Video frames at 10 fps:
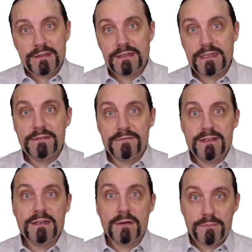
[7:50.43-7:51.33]
the,
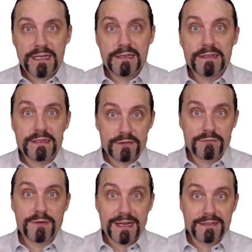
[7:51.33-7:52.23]
we are building the
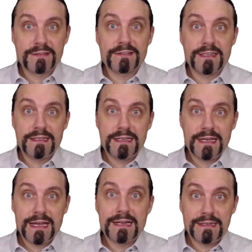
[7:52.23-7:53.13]
right
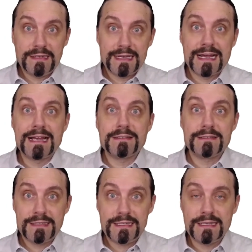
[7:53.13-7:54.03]
thing and it has
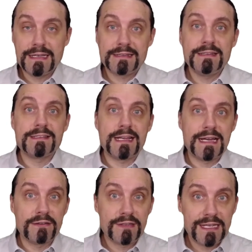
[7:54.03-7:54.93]
the
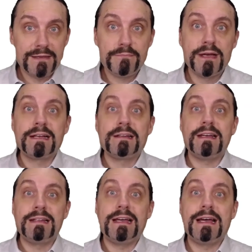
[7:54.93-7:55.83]
desired impact
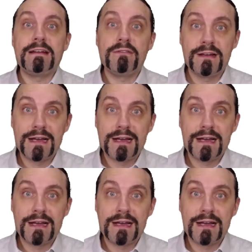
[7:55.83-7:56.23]
and our,